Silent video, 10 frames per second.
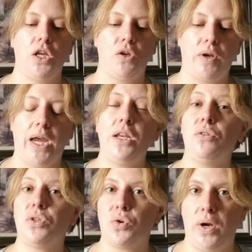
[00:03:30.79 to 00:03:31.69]
You can
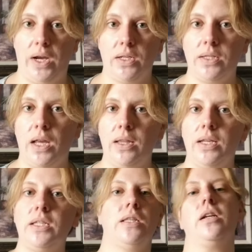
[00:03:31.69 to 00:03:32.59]
use crayons on
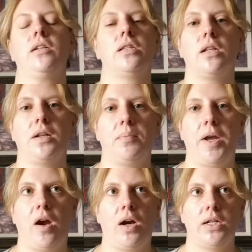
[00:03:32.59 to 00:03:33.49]
this. It's a little
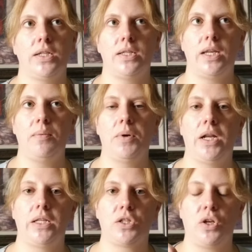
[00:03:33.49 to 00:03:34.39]
bit hard to see, but
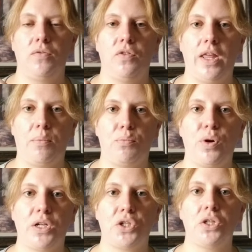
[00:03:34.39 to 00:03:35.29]
it's good for that
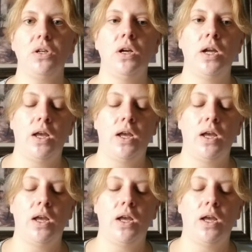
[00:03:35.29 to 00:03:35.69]
pressure.